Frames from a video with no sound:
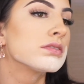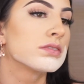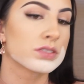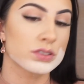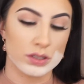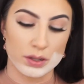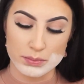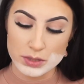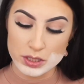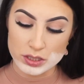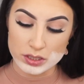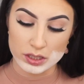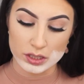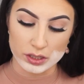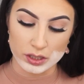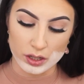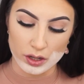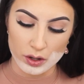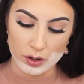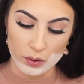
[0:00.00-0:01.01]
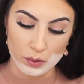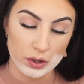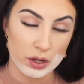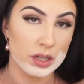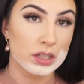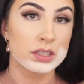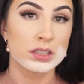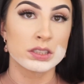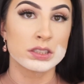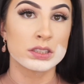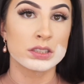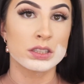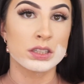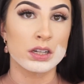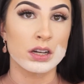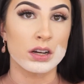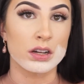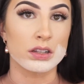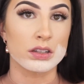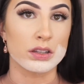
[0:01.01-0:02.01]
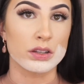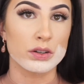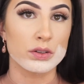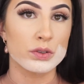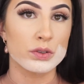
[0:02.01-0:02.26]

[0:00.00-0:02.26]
So I'm just going to go a little